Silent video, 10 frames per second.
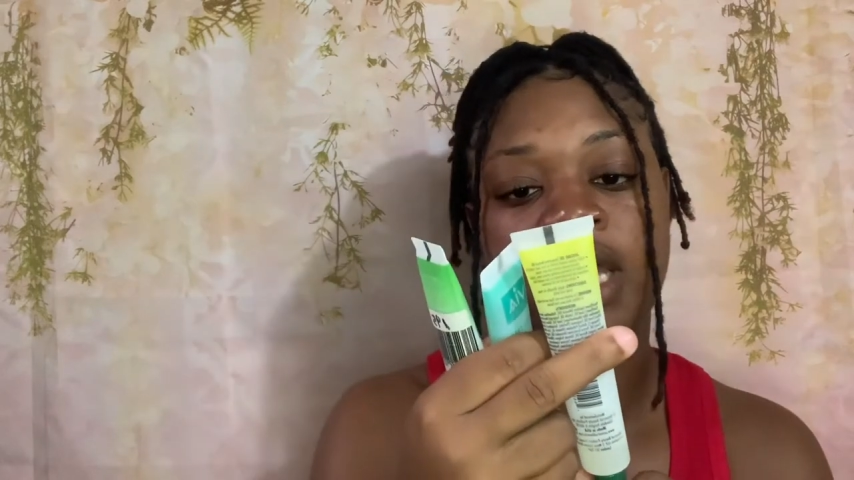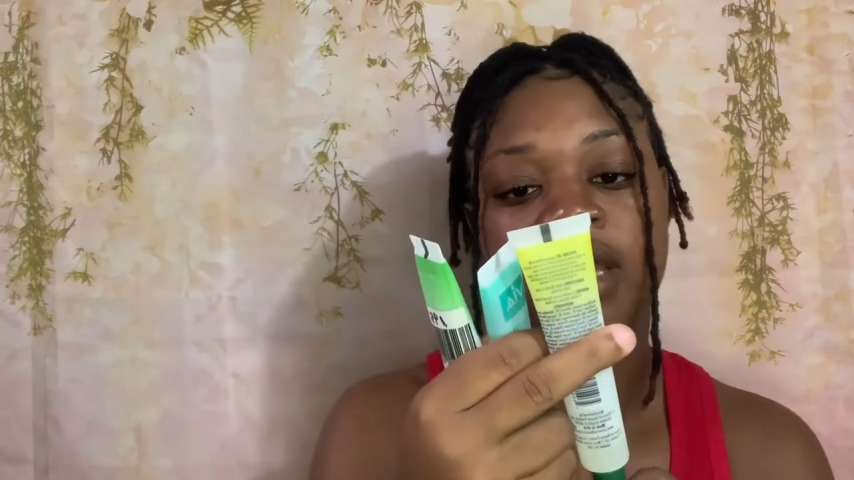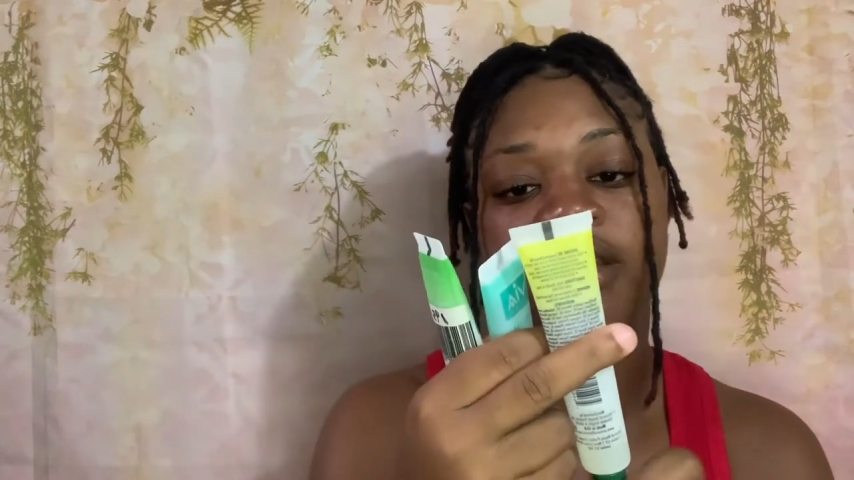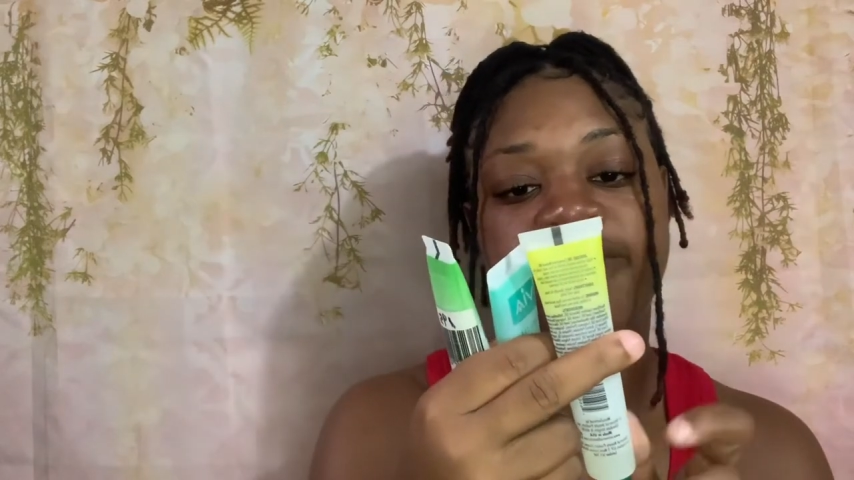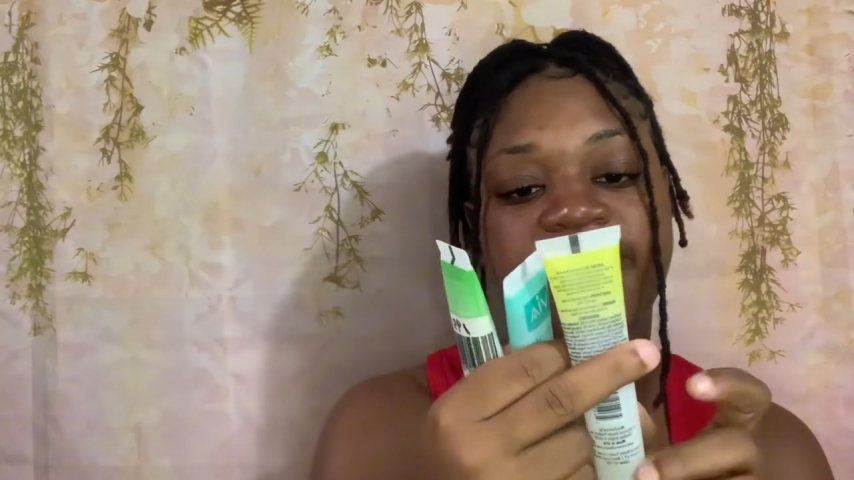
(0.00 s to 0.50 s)

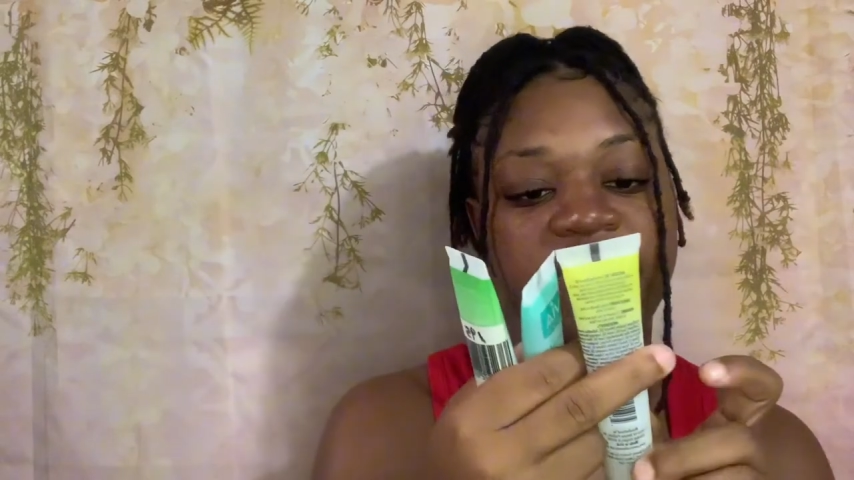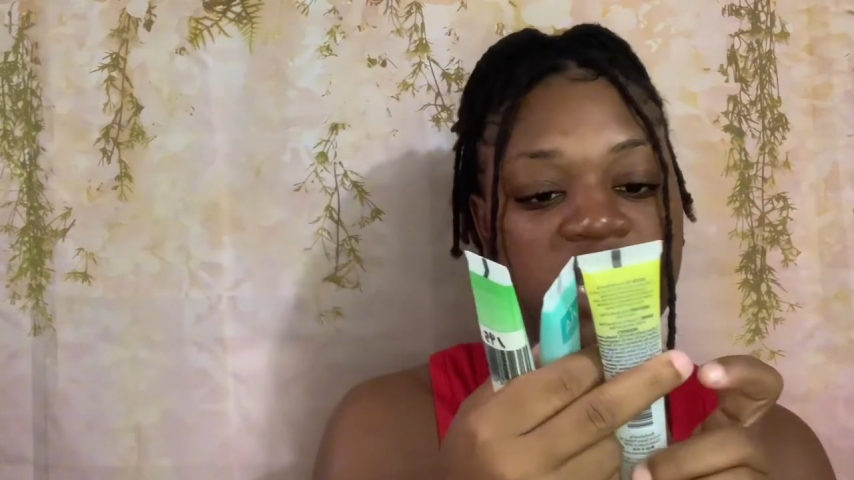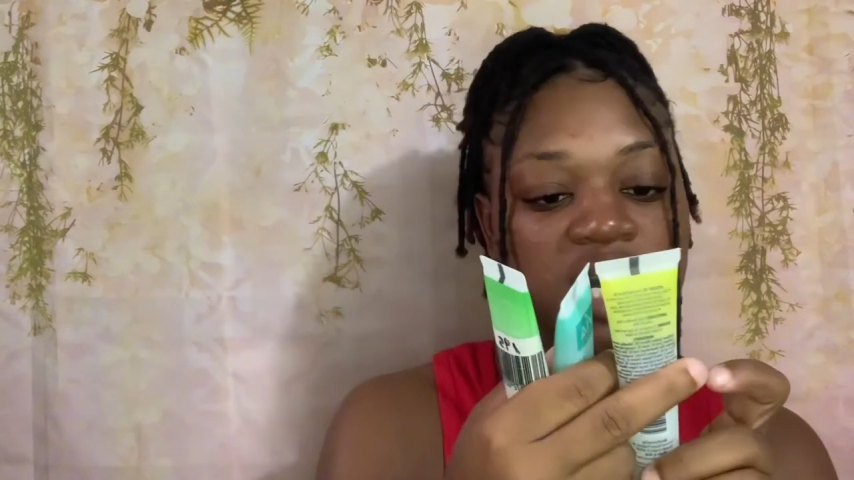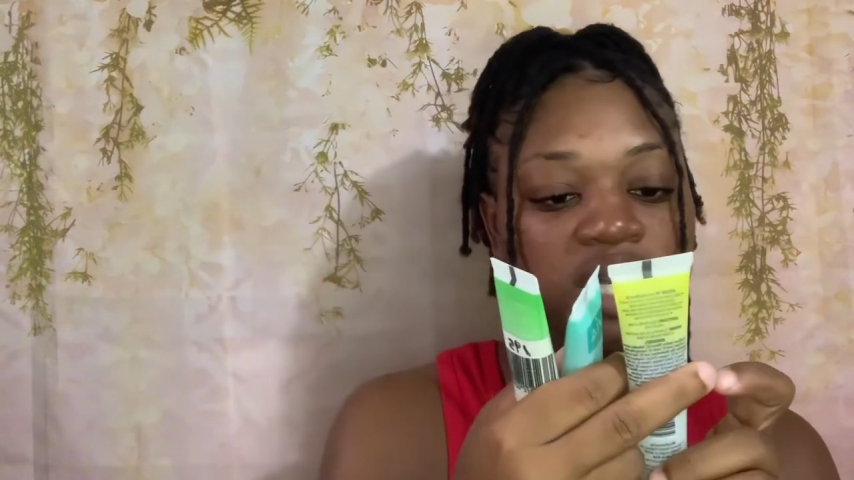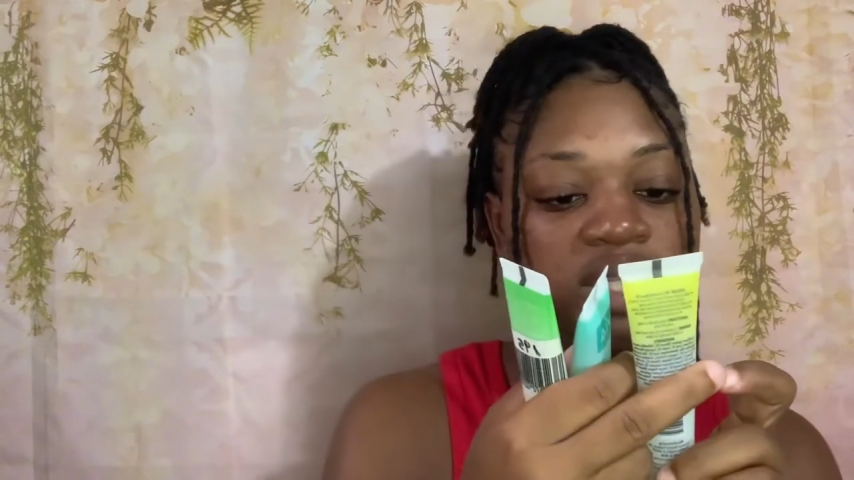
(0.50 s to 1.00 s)
the
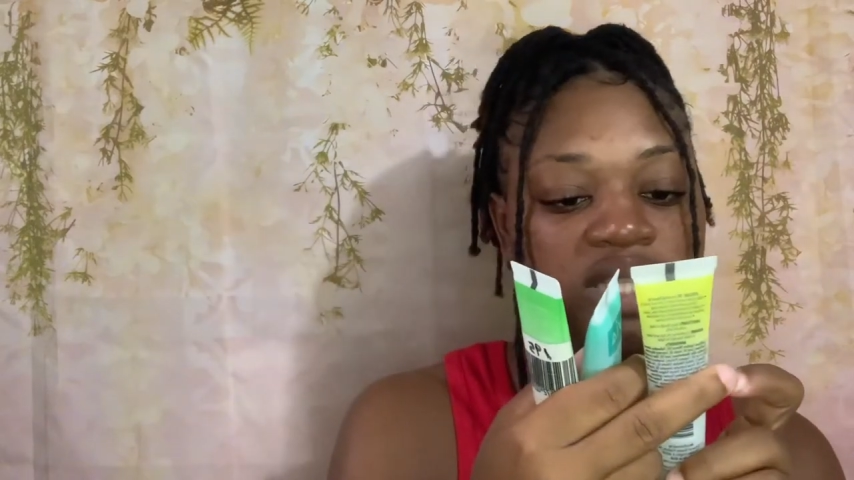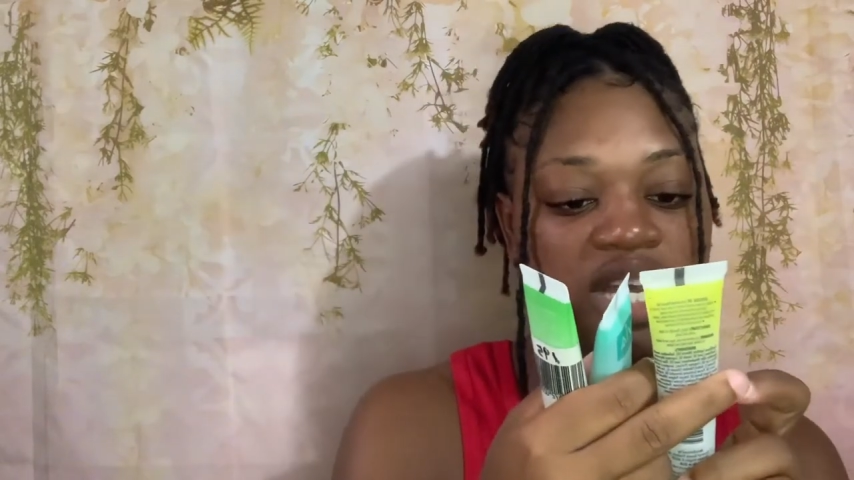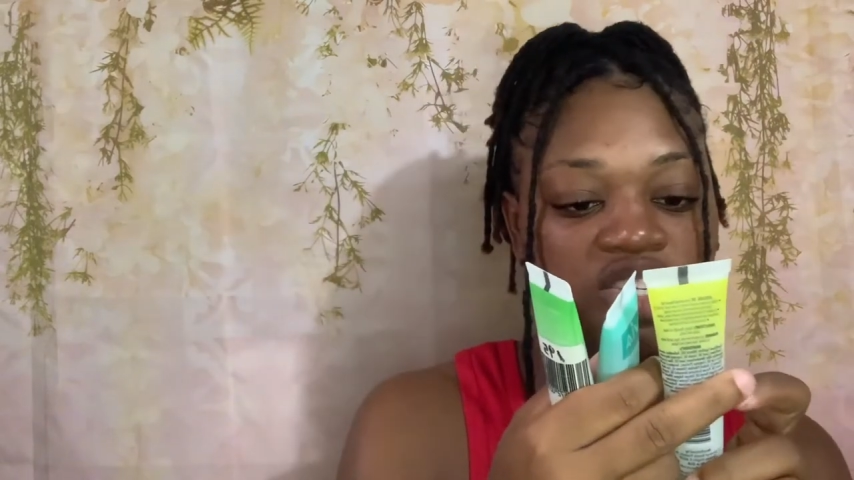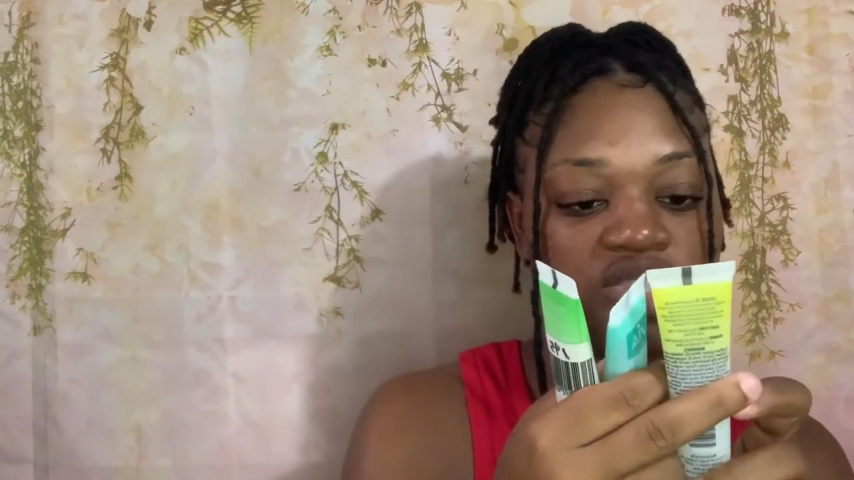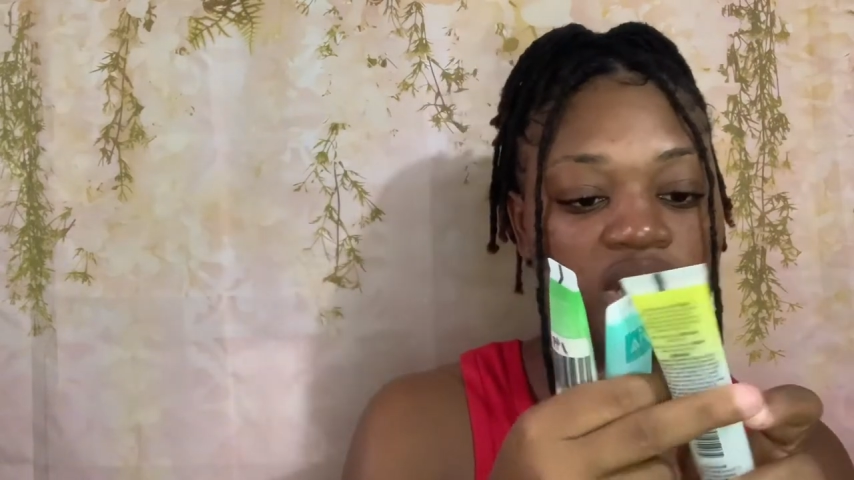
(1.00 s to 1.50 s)
Via
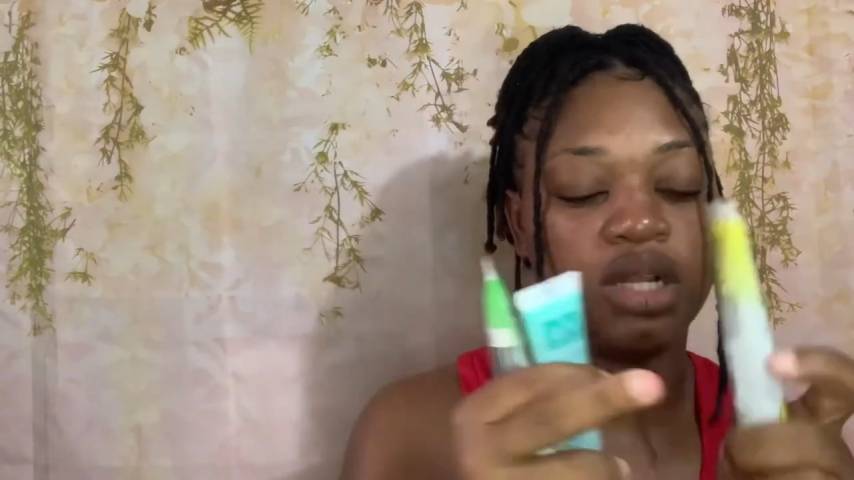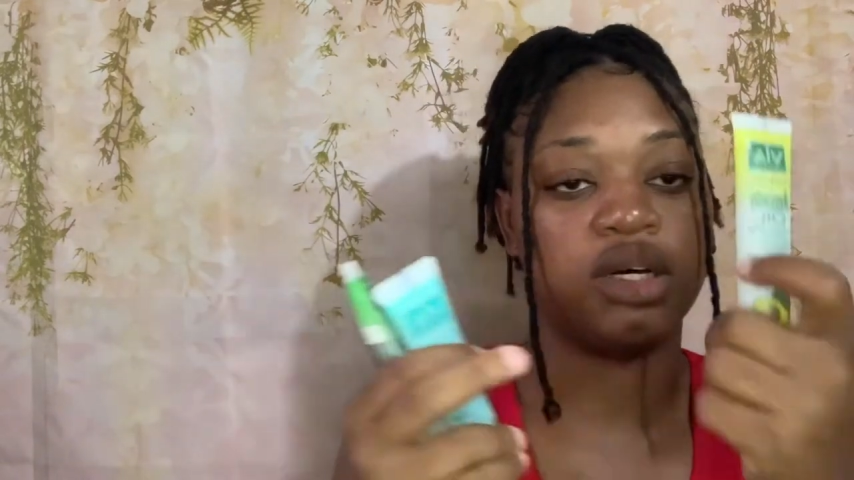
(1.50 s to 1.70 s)
Natural